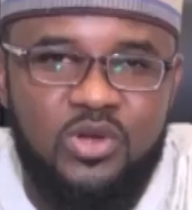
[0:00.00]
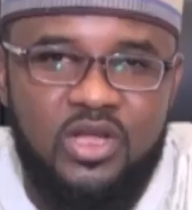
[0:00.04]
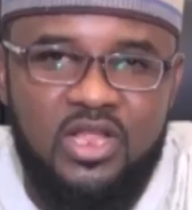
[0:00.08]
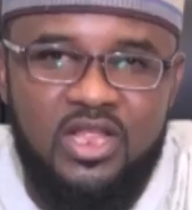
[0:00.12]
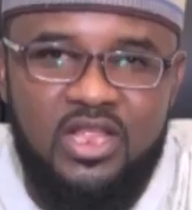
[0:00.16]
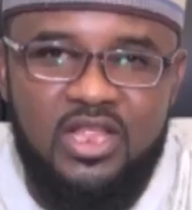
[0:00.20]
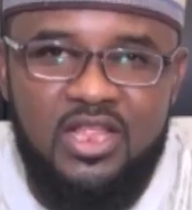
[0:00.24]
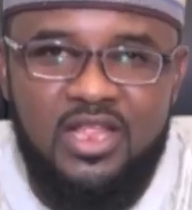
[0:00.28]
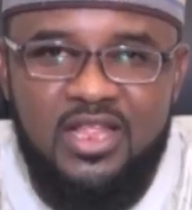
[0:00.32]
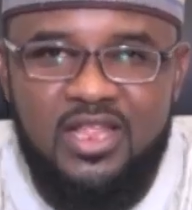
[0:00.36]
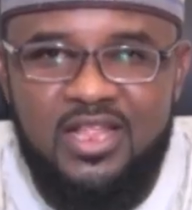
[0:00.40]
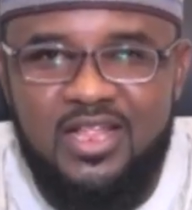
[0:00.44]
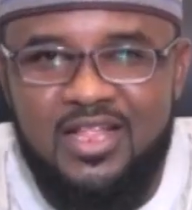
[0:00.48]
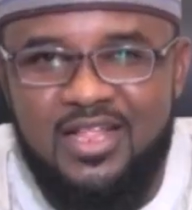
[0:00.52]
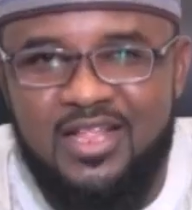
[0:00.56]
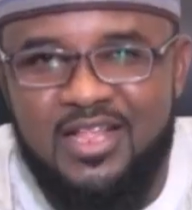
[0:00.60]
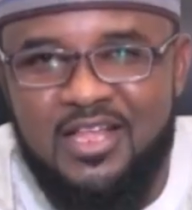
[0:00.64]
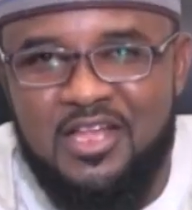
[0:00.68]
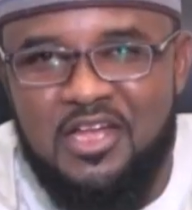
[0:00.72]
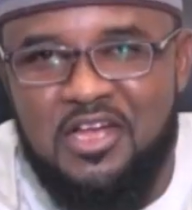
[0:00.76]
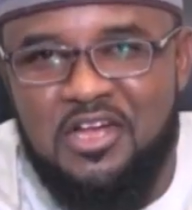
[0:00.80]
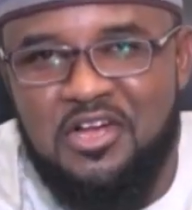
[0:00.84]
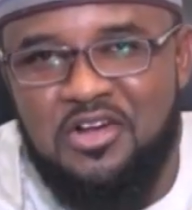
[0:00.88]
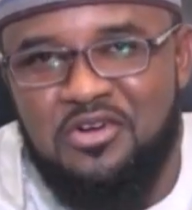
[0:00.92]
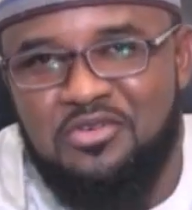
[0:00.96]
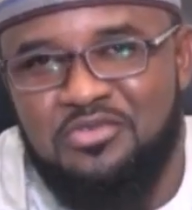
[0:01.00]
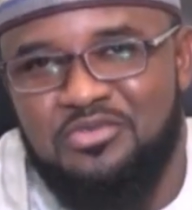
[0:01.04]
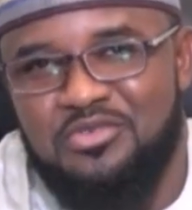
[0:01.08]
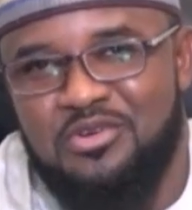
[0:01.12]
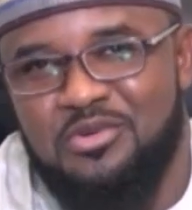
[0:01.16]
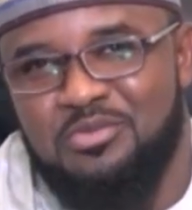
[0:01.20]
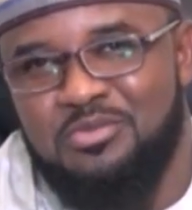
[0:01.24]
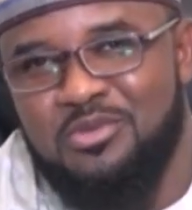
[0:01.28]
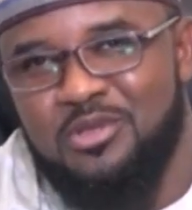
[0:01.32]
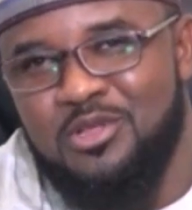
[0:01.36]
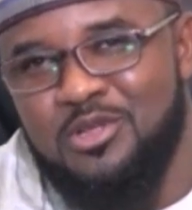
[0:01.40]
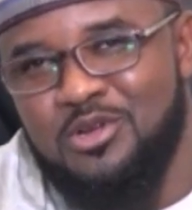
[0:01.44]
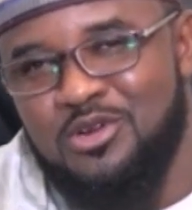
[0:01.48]
Well,
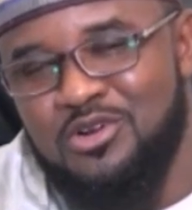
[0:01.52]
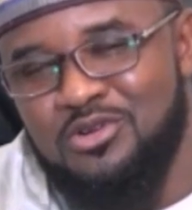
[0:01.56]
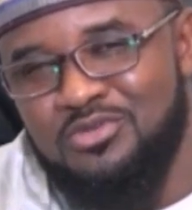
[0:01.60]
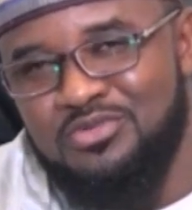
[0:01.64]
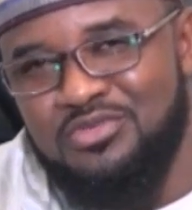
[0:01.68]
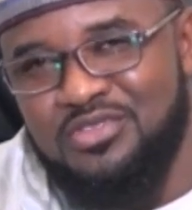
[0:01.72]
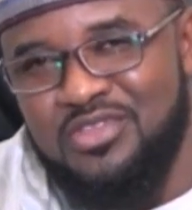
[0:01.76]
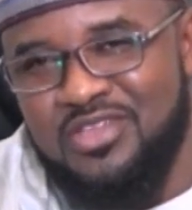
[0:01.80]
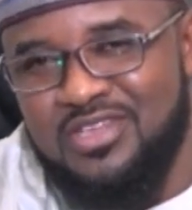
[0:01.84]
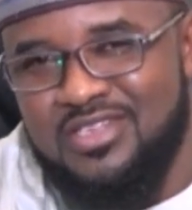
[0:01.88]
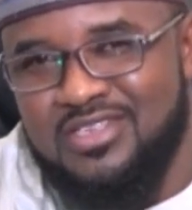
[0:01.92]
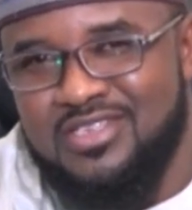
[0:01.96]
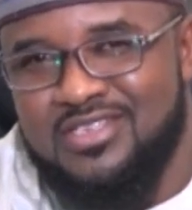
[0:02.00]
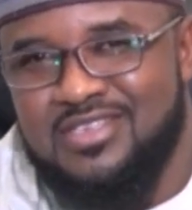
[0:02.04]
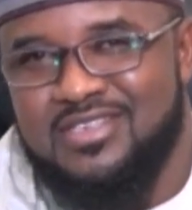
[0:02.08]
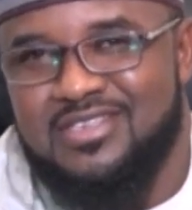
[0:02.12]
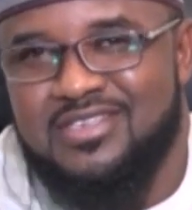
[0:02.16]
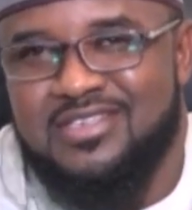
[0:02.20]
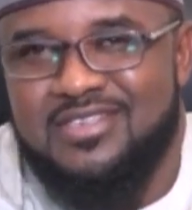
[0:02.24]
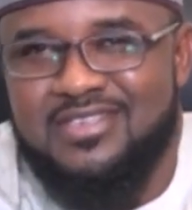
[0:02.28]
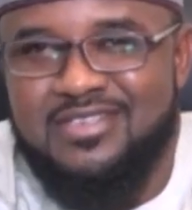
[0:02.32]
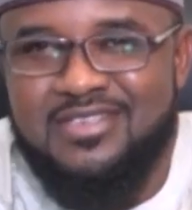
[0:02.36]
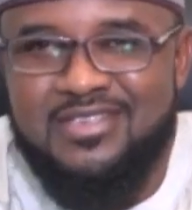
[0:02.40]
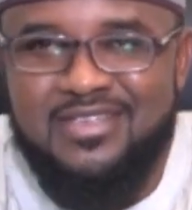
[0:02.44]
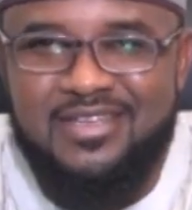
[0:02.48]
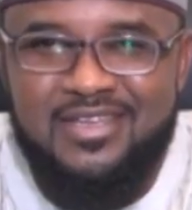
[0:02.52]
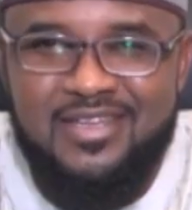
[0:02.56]
from the look of things,